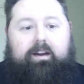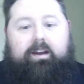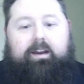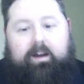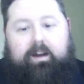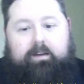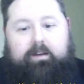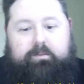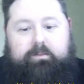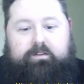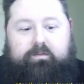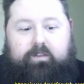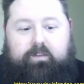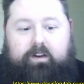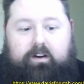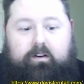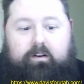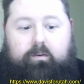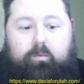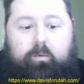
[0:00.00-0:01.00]
an
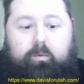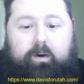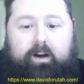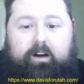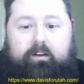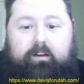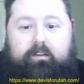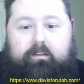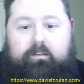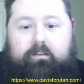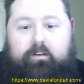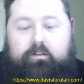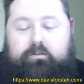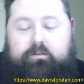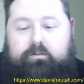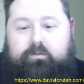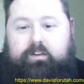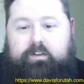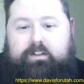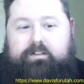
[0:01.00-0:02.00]
atmosphere where those
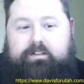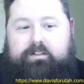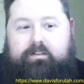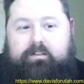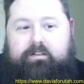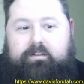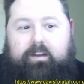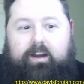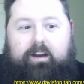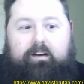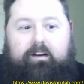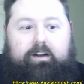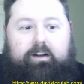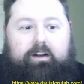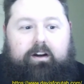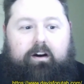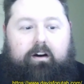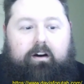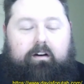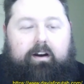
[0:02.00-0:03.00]
of us that
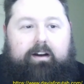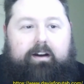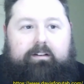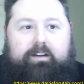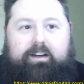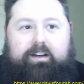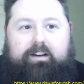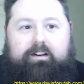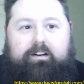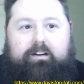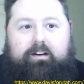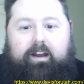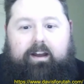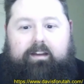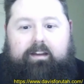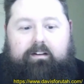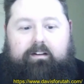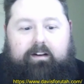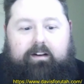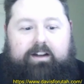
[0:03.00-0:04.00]
are out
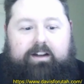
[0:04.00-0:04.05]
here,